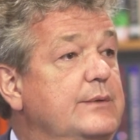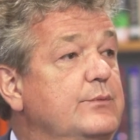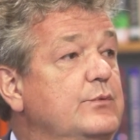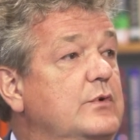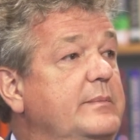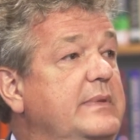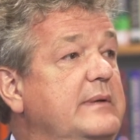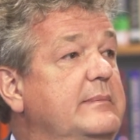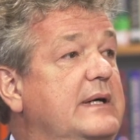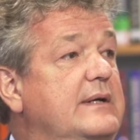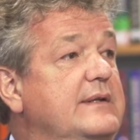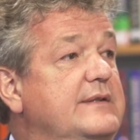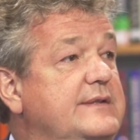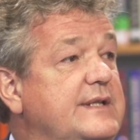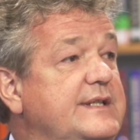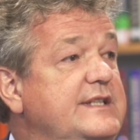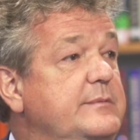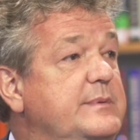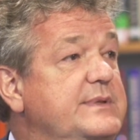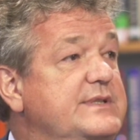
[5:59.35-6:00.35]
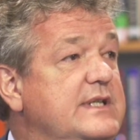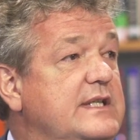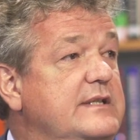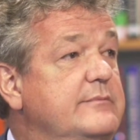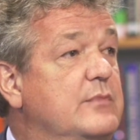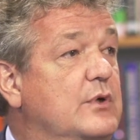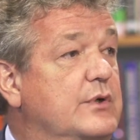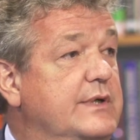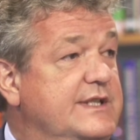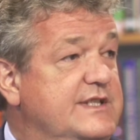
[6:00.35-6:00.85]
would be about 30%
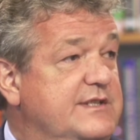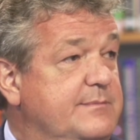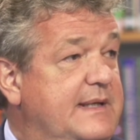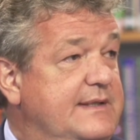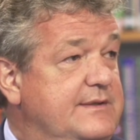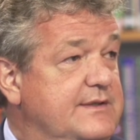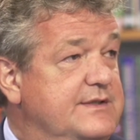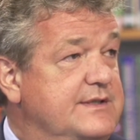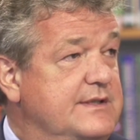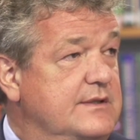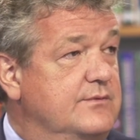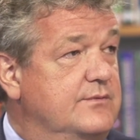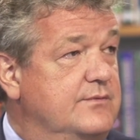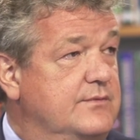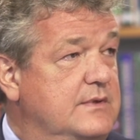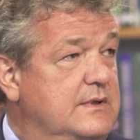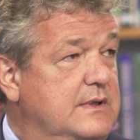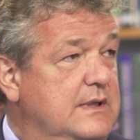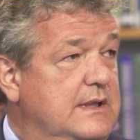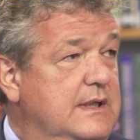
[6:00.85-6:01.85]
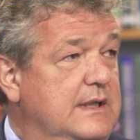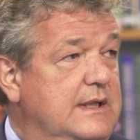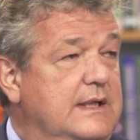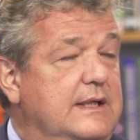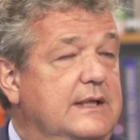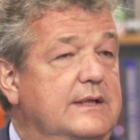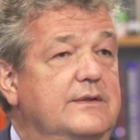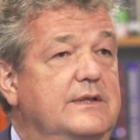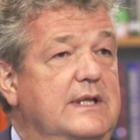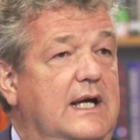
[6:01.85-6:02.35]
more expensive.
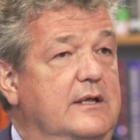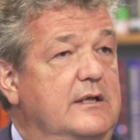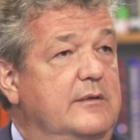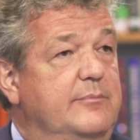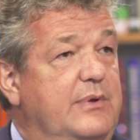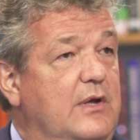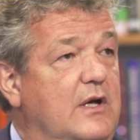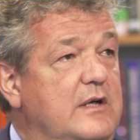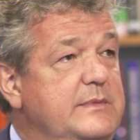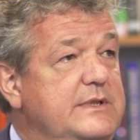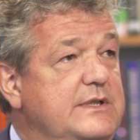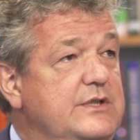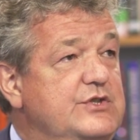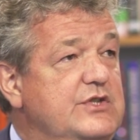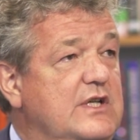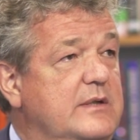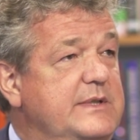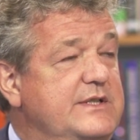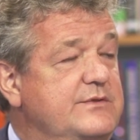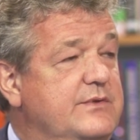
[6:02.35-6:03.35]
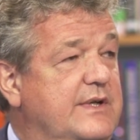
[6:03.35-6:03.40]
Unemployment in Germany is